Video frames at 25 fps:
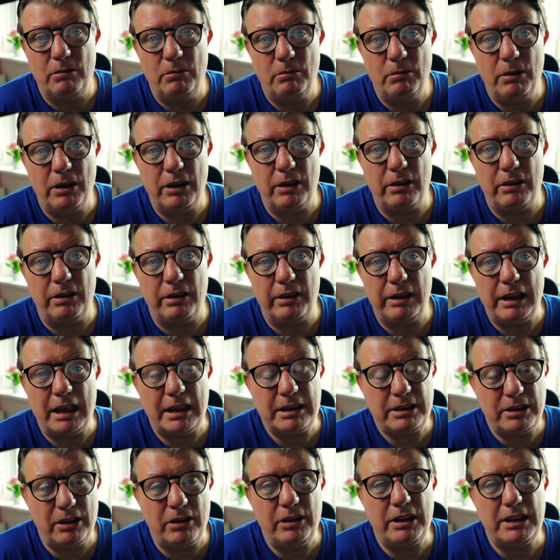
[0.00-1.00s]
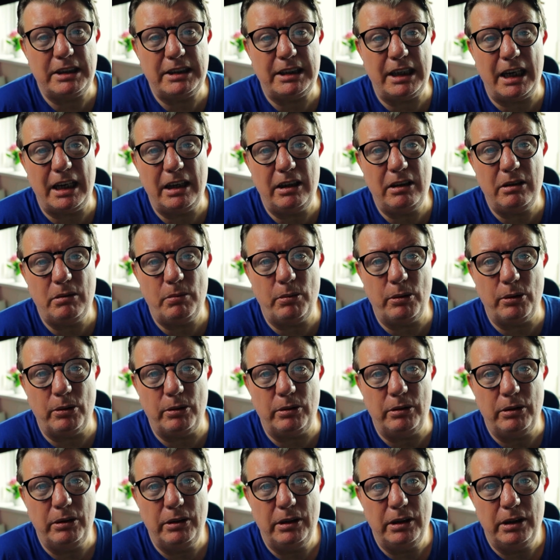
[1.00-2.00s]
Well, that's
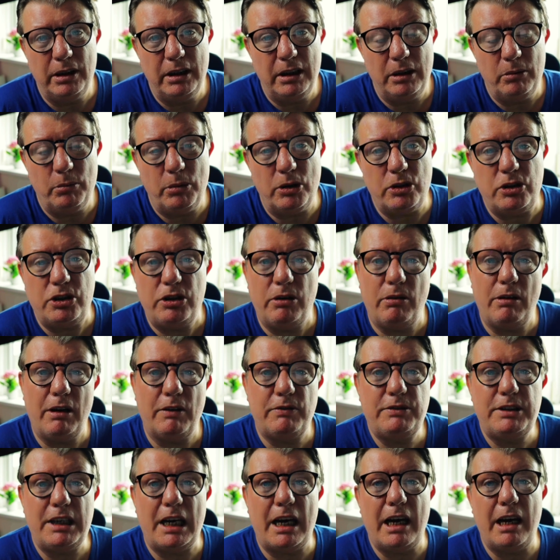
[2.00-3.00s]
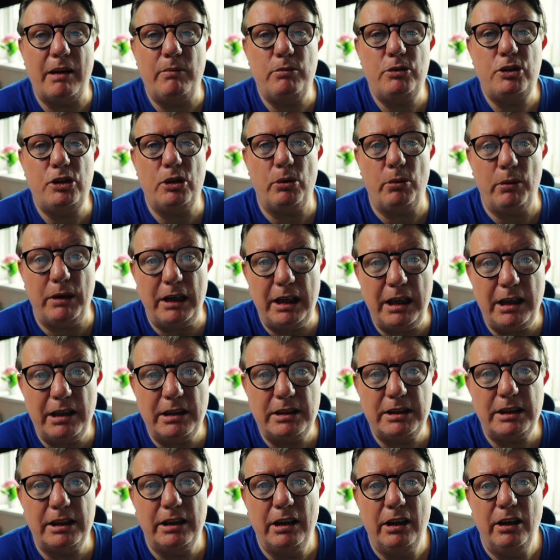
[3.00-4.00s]
understandable, but do you have time to
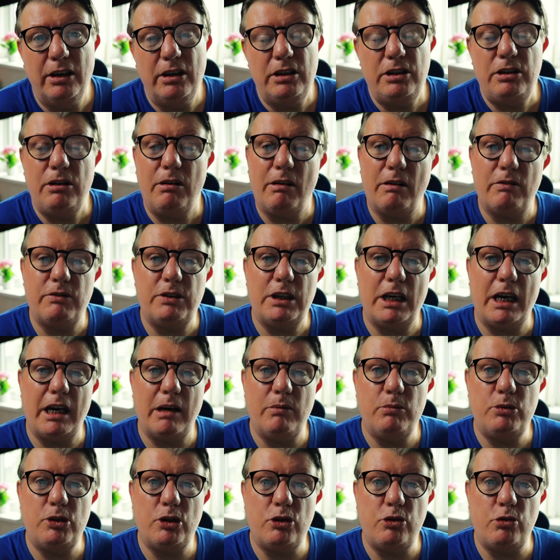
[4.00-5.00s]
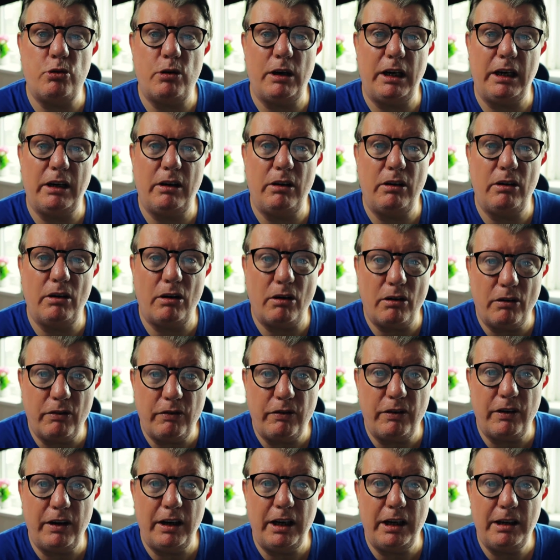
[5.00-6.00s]
eat? Do you have time to drink a
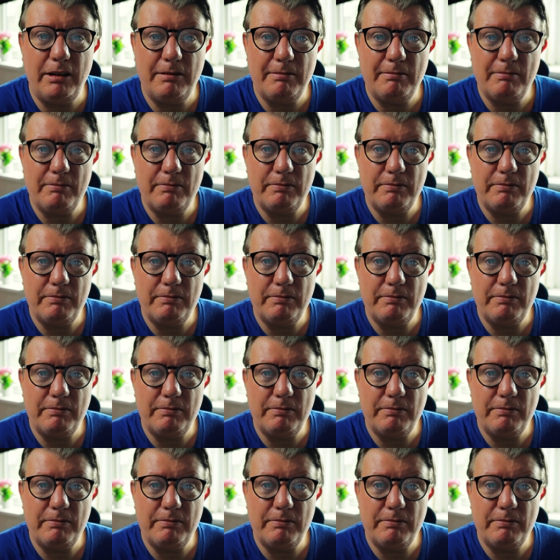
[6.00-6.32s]
coffee?